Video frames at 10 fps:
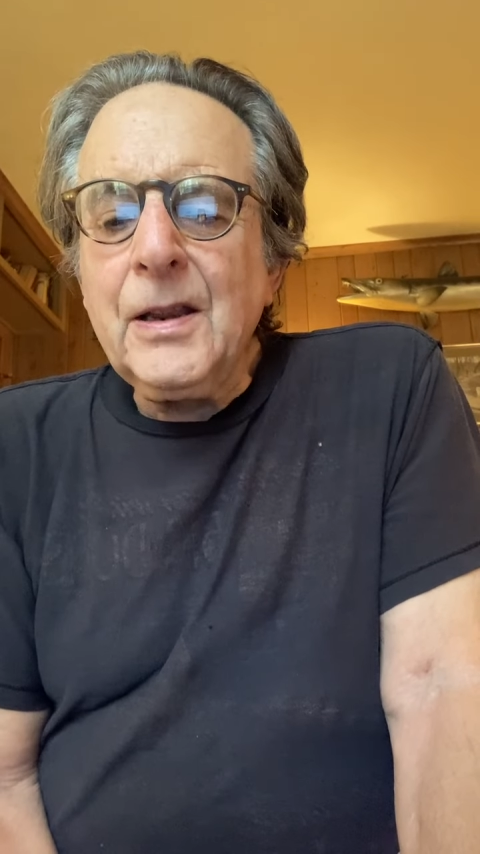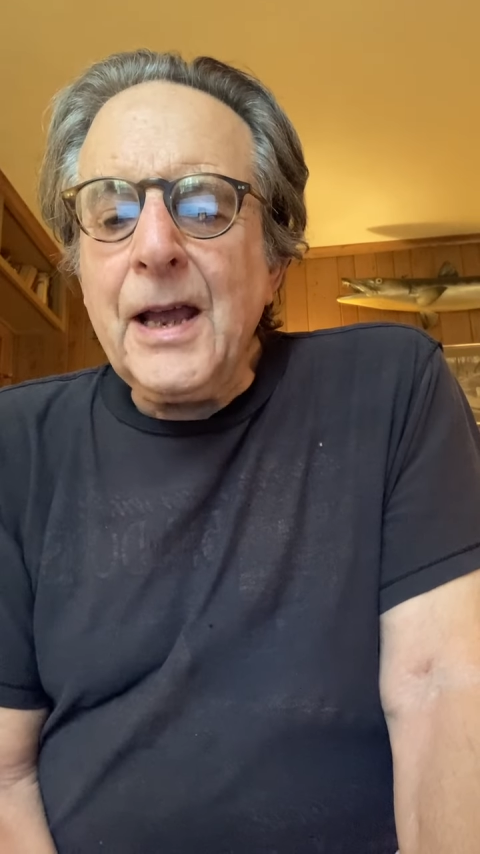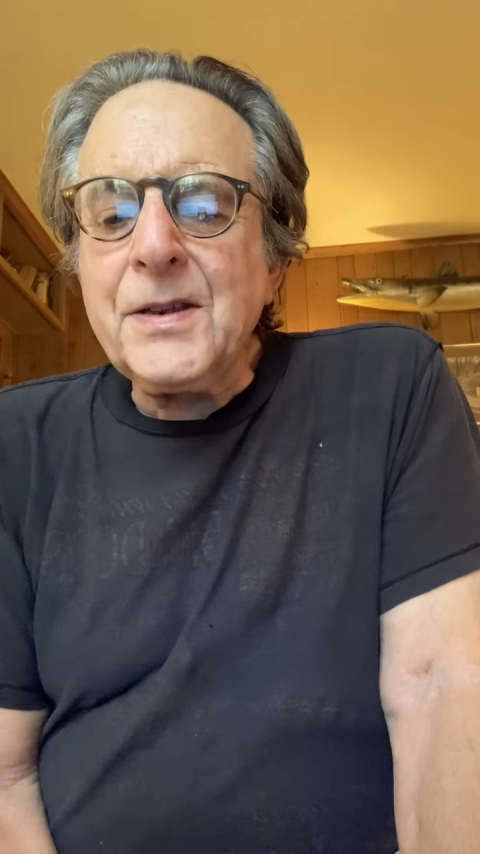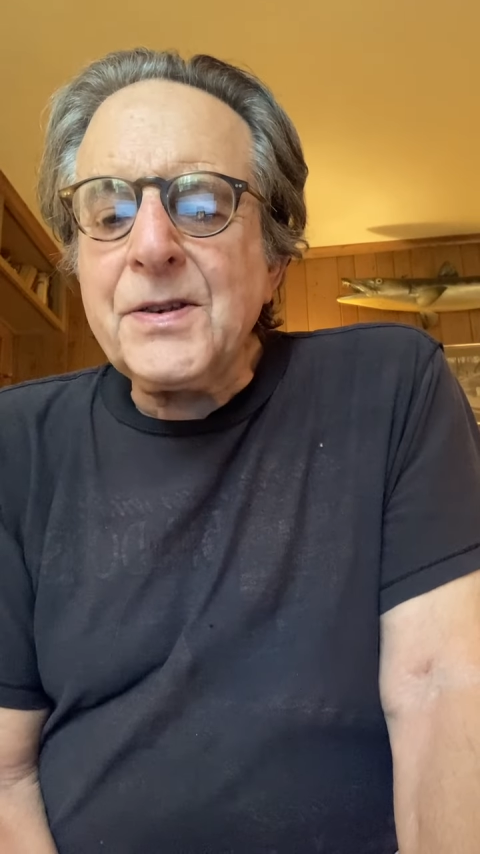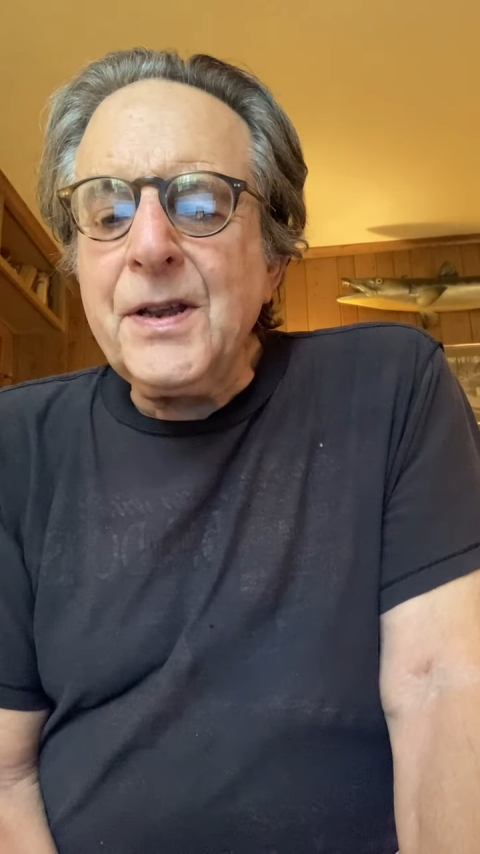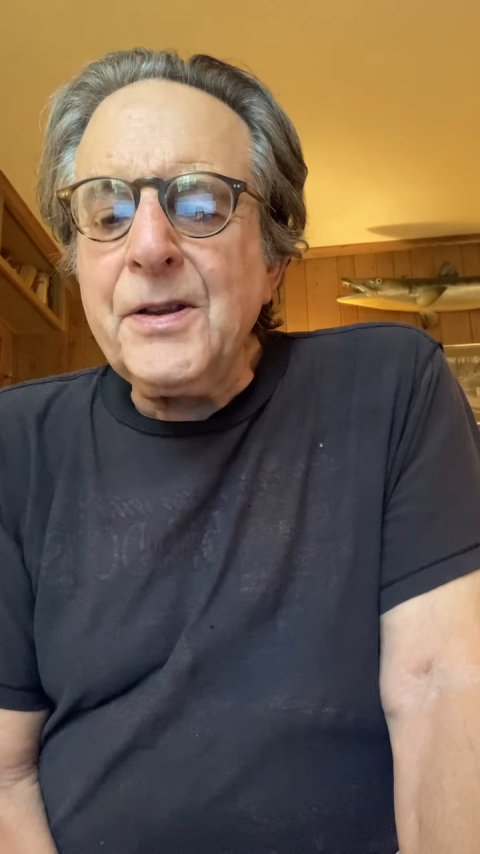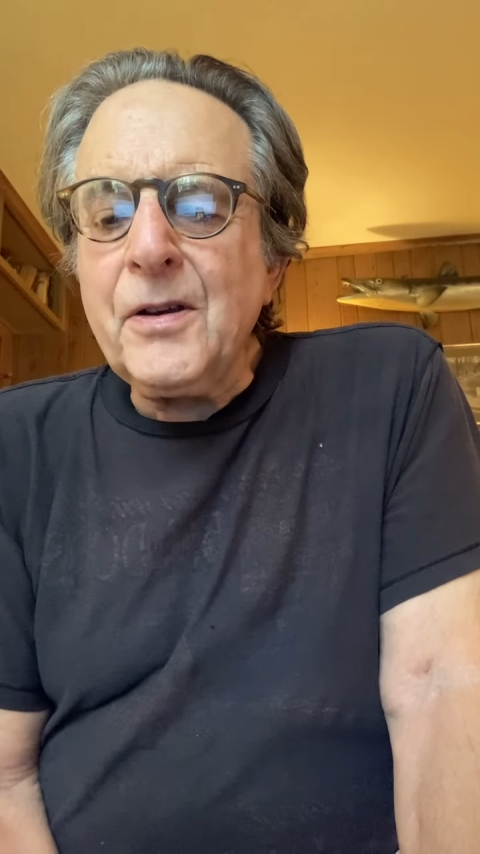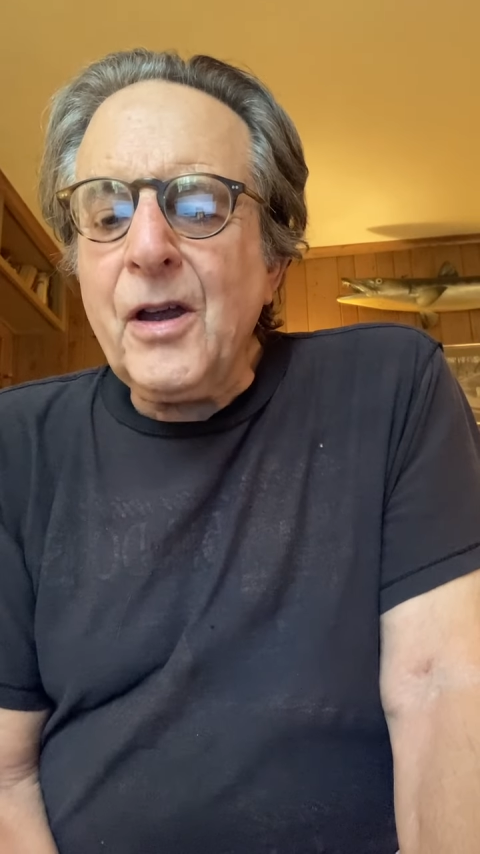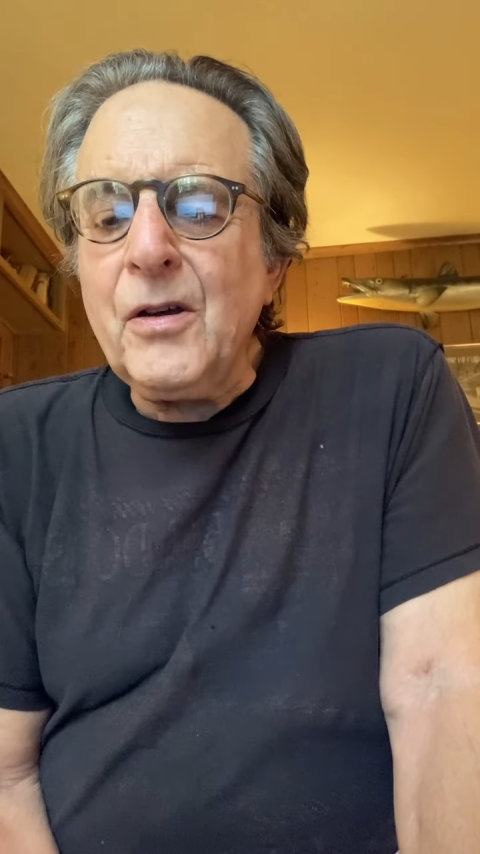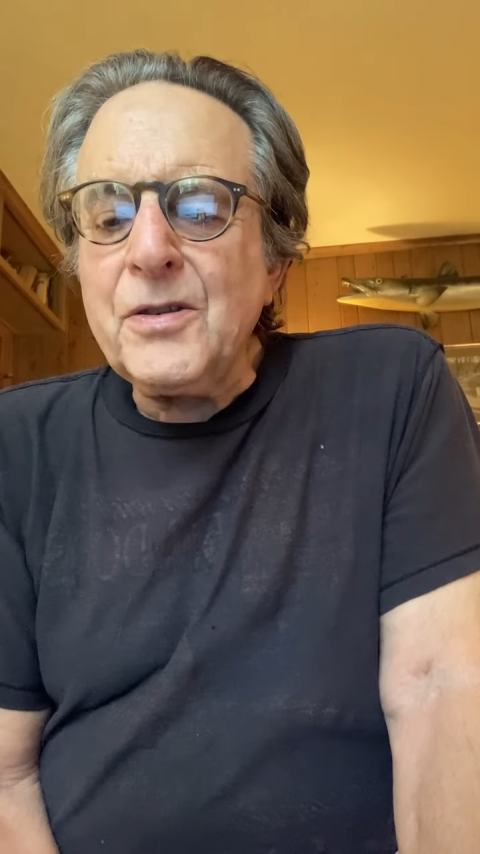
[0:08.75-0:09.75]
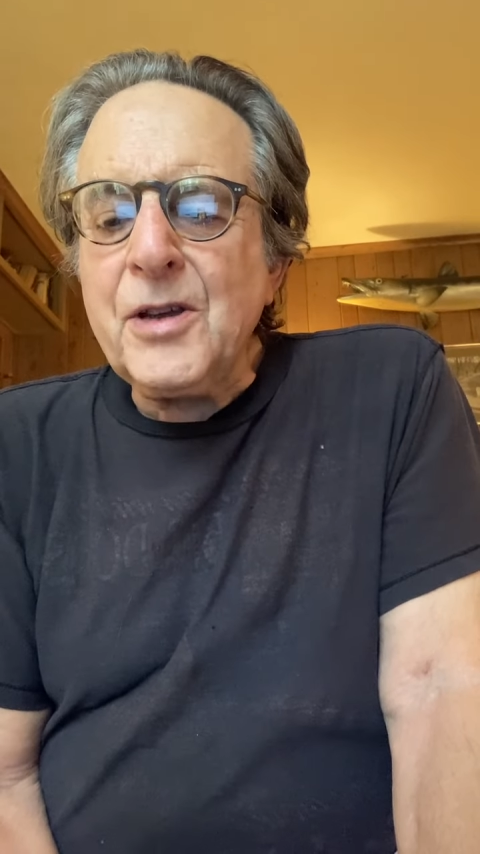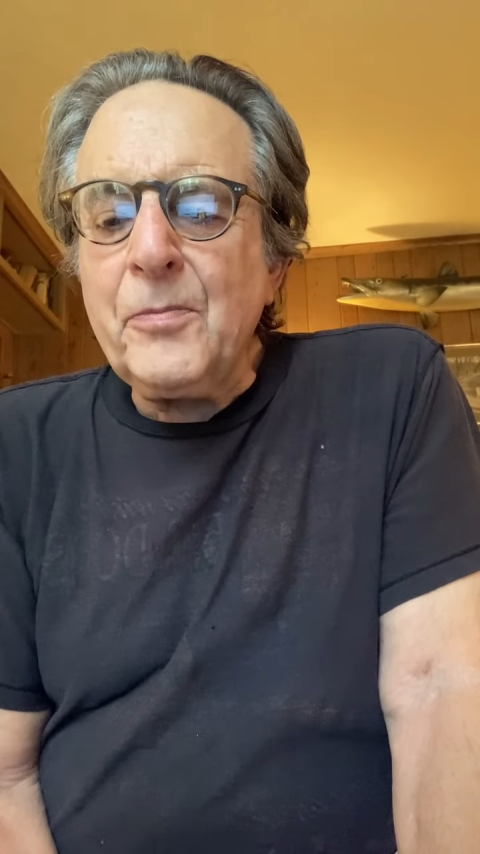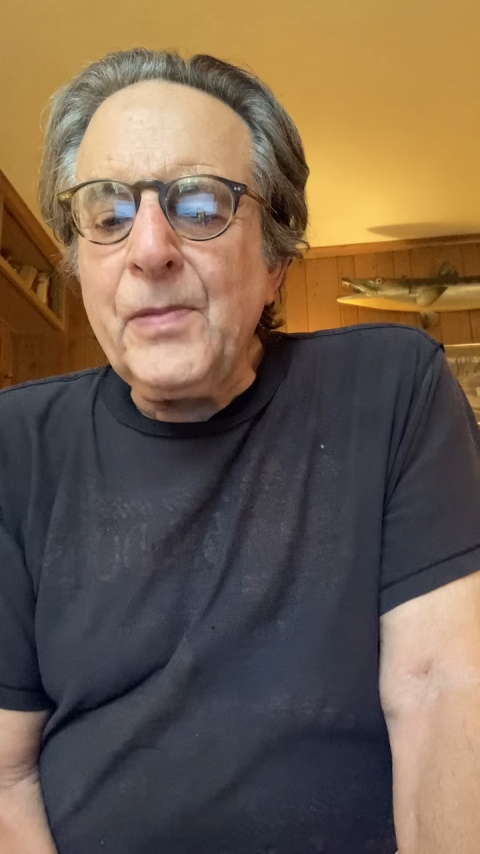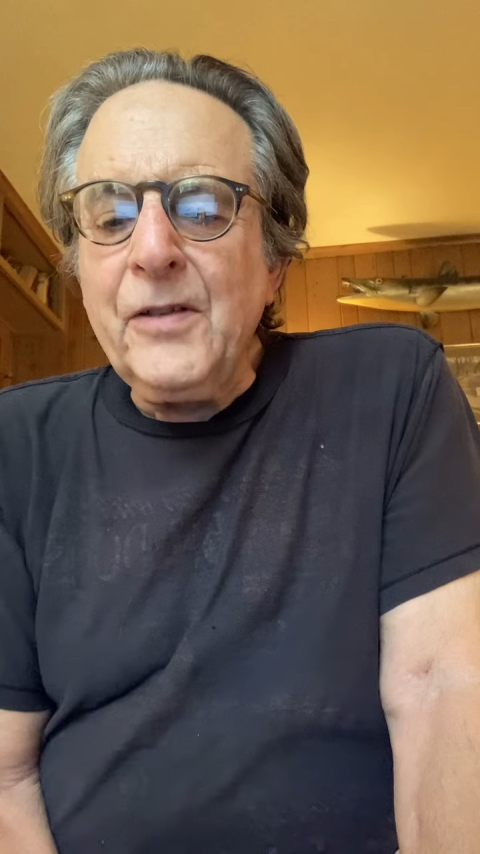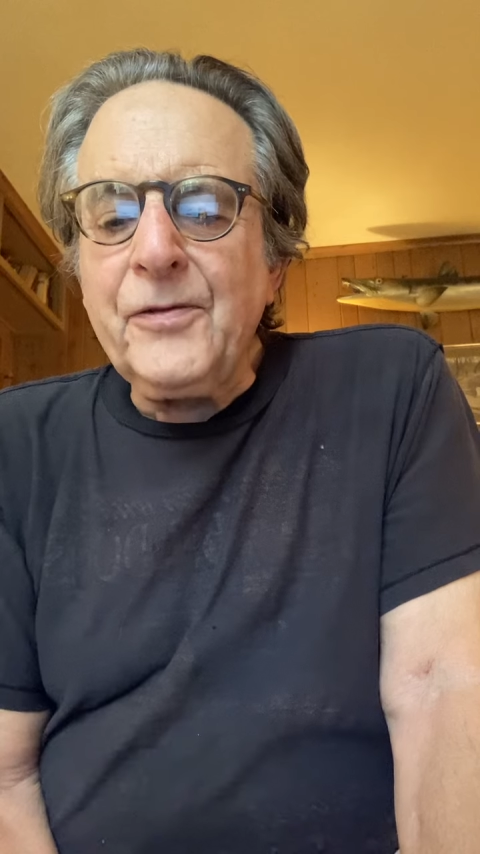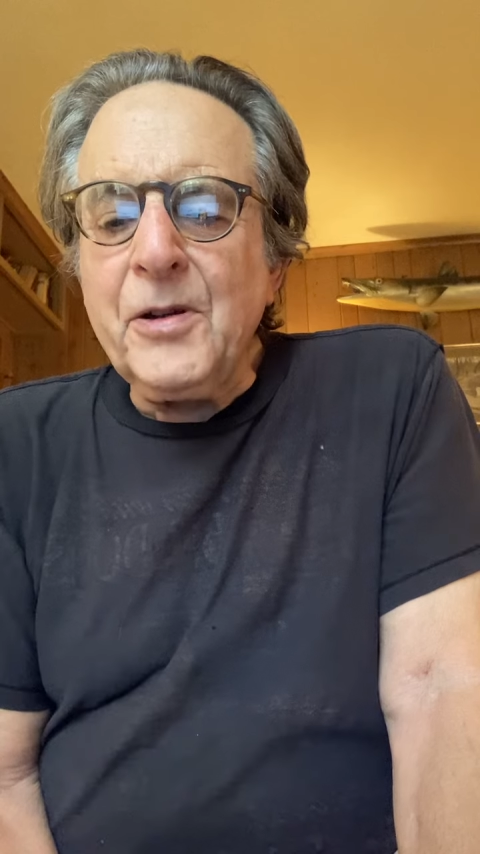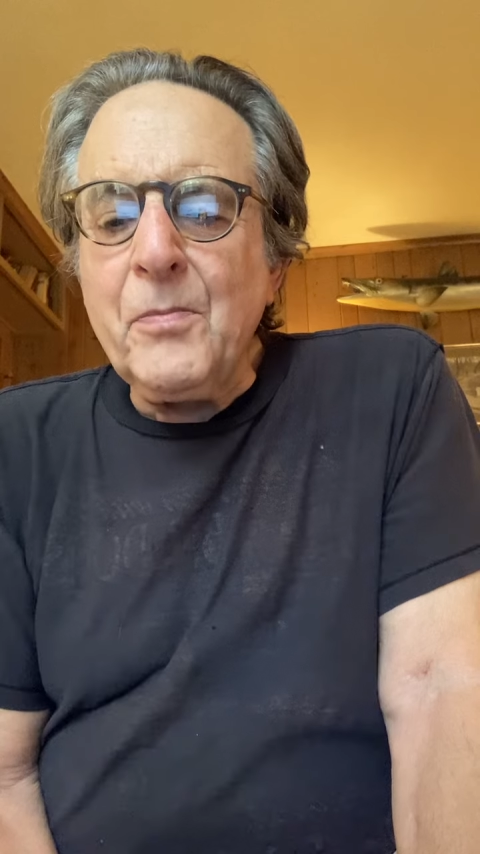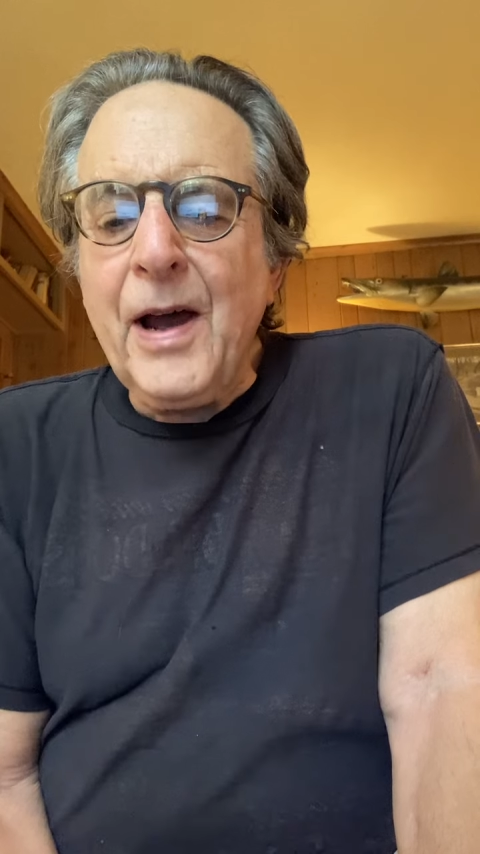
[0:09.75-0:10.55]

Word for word: like cinder cones uplifted